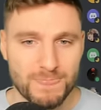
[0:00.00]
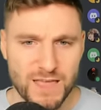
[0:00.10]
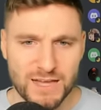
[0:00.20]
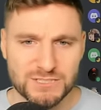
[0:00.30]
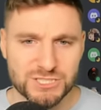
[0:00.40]

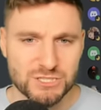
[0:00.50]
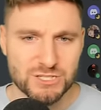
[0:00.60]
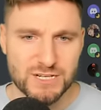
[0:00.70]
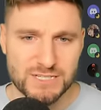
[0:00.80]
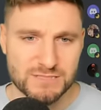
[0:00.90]
and just look
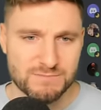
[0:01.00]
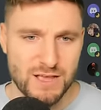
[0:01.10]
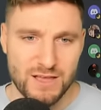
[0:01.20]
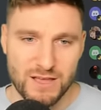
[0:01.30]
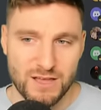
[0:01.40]
at this.
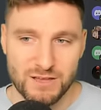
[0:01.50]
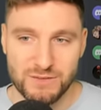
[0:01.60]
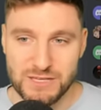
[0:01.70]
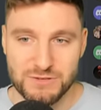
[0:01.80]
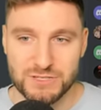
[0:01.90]
I
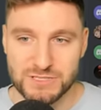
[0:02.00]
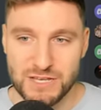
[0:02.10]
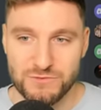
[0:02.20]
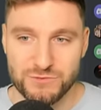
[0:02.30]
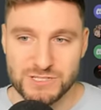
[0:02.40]
mean, you can see
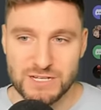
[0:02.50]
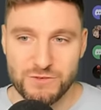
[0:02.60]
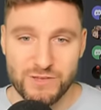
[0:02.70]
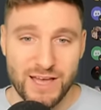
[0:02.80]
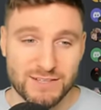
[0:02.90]
it for
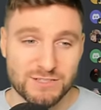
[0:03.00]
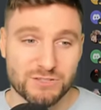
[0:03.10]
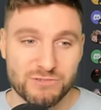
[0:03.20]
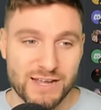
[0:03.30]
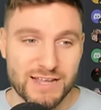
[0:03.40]
itself. He had
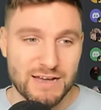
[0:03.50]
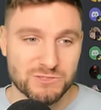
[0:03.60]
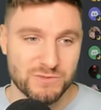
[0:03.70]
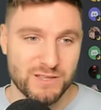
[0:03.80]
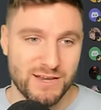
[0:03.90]
three
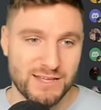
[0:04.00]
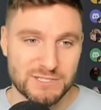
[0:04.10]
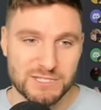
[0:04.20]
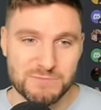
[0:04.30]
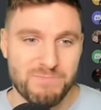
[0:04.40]
accounts within it. It's
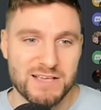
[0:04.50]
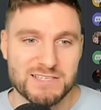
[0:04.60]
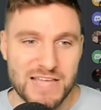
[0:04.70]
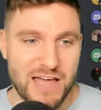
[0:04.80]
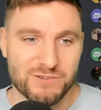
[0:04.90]
this
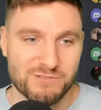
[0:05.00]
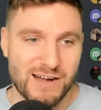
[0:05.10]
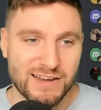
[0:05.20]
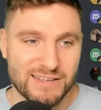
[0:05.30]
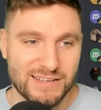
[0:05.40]
best ever
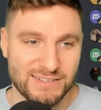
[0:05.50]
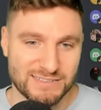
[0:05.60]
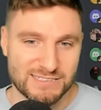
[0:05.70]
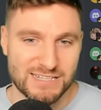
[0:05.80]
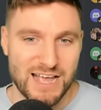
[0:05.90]

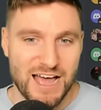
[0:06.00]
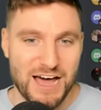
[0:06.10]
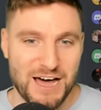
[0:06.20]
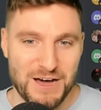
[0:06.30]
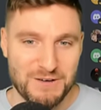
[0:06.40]
rankings.
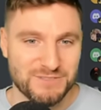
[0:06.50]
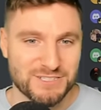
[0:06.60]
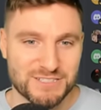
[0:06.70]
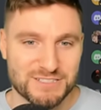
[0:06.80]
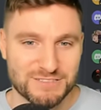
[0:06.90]
Uh,
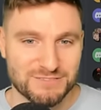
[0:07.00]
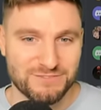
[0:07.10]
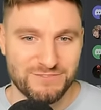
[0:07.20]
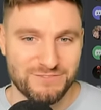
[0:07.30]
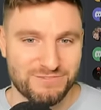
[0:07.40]
just,
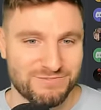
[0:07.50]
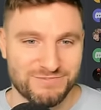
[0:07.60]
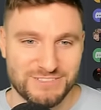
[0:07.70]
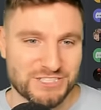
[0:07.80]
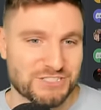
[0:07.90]

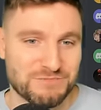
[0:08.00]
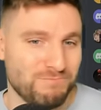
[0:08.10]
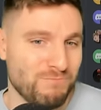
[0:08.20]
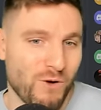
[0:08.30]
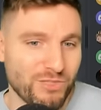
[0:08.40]
just
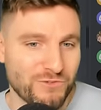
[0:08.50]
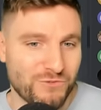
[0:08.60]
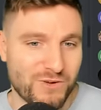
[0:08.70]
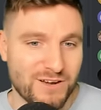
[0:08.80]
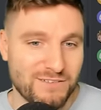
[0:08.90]

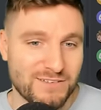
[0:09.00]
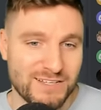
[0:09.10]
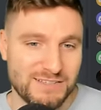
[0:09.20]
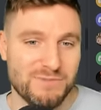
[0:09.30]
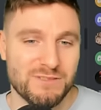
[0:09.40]
wonderful. And, and
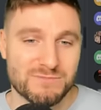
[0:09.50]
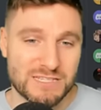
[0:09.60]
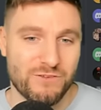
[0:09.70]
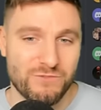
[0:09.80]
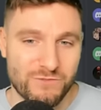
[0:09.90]
he
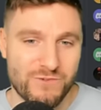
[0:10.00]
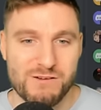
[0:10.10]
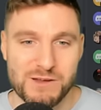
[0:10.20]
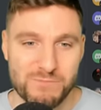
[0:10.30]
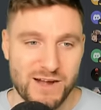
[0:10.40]
himself
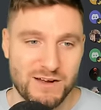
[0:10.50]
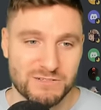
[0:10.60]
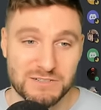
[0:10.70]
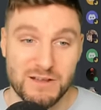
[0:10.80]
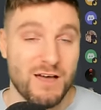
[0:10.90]
very
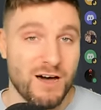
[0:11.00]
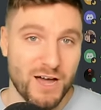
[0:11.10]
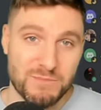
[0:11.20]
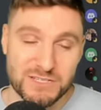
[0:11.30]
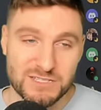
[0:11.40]
proud. And
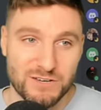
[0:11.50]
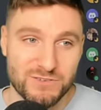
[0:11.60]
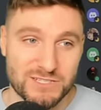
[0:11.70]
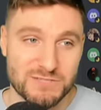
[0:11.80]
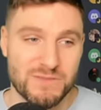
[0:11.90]
I myself
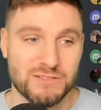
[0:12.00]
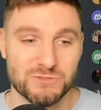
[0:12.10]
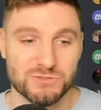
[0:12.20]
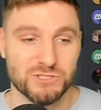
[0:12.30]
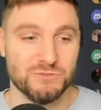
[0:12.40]
as his
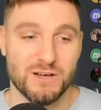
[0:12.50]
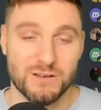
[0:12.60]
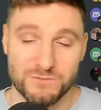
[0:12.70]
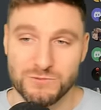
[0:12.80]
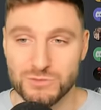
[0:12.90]
mentor too,
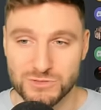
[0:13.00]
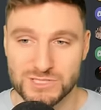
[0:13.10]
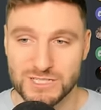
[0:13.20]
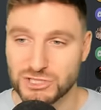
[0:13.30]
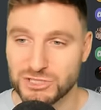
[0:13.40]
I'm of course
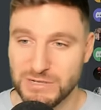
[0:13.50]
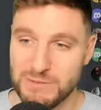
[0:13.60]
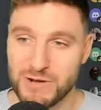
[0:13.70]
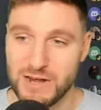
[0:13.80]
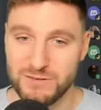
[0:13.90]
extremely
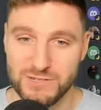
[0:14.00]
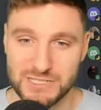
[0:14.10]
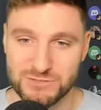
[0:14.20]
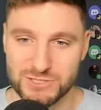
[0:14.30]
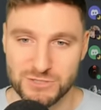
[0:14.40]
proud of
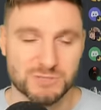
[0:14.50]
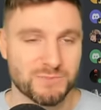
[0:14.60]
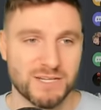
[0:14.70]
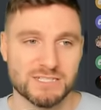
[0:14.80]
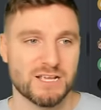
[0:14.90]
these results.
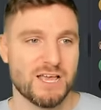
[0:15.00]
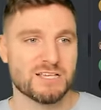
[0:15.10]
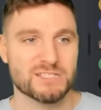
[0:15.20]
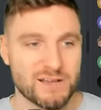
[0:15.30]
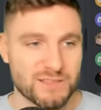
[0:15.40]
But it's
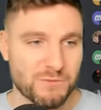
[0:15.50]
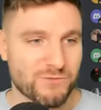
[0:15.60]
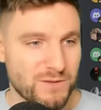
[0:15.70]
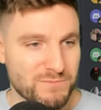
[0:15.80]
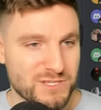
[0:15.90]
something that we've
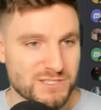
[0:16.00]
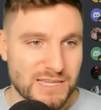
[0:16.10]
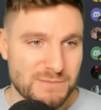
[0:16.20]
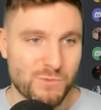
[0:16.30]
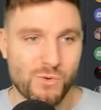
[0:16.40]
come to
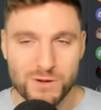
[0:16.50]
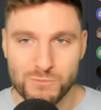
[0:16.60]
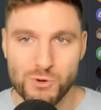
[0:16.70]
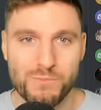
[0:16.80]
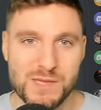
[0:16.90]
see more and
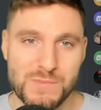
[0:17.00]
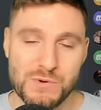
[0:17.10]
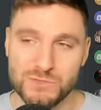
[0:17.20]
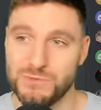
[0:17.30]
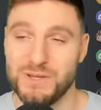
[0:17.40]
more
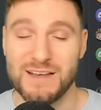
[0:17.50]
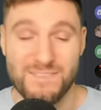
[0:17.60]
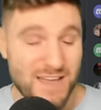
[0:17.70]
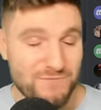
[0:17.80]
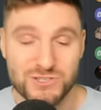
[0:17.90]
people doing
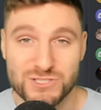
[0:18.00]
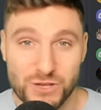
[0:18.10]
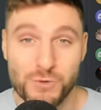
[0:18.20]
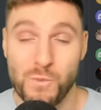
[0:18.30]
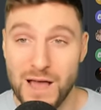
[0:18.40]
ever
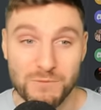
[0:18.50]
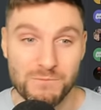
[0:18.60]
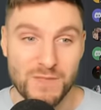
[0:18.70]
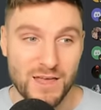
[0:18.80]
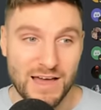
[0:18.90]
so well.
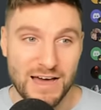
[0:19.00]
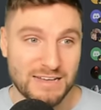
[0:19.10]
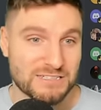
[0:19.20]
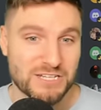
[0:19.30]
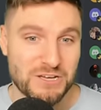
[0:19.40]

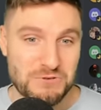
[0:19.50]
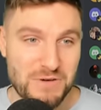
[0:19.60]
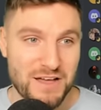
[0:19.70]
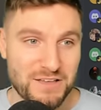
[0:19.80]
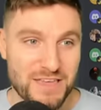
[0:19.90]
And so,
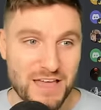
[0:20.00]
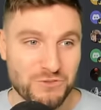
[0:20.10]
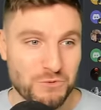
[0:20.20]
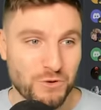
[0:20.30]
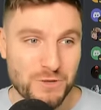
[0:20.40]
uh, yeah, if
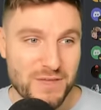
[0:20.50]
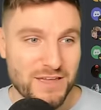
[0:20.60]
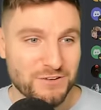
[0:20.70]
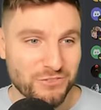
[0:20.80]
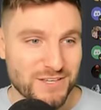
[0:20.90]
you want to be
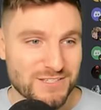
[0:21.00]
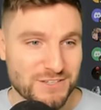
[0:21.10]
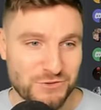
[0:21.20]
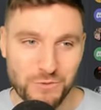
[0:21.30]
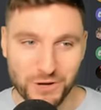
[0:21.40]
in on this,
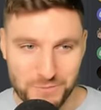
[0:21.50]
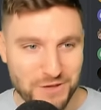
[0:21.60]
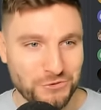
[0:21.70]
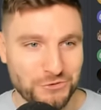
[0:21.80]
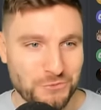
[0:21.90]
if you want to be
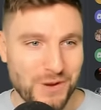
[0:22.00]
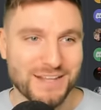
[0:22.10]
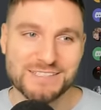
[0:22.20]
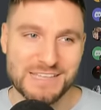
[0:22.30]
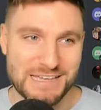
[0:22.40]
on the
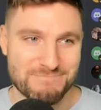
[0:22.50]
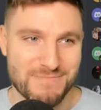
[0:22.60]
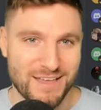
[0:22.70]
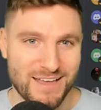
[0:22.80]
winning team,